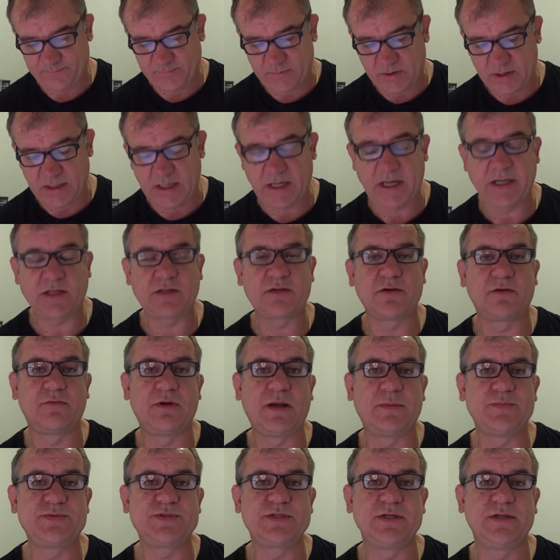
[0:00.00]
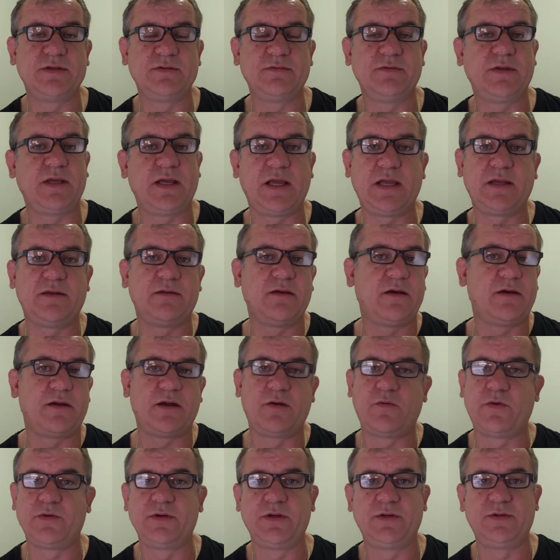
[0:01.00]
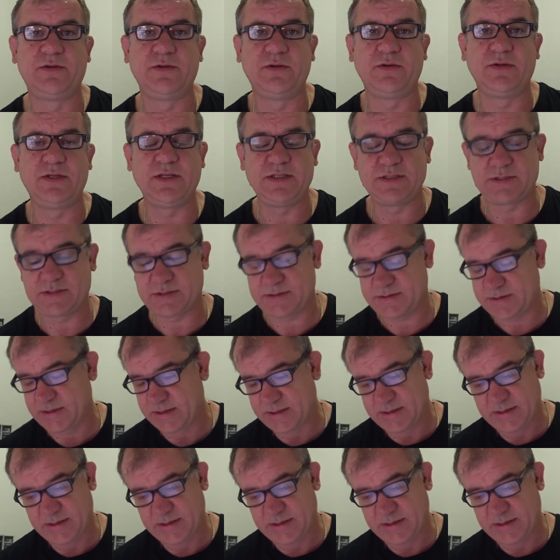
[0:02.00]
I hate corruption and I don't want to do this.